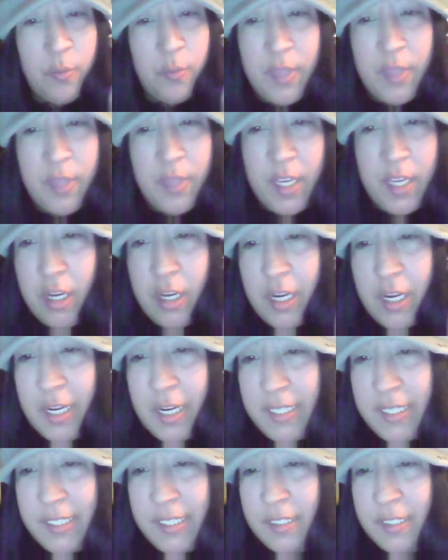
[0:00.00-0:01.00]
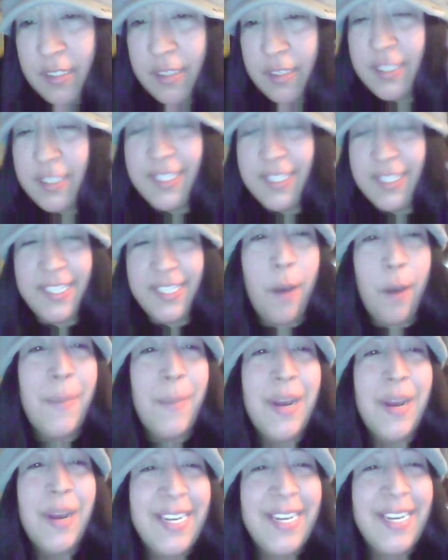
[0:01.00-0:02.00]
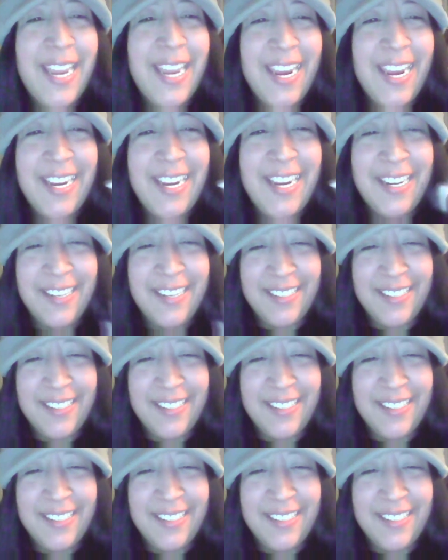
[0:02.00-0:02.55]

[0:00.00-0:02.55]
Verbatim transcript: Thank you, guys. See y'all Monday.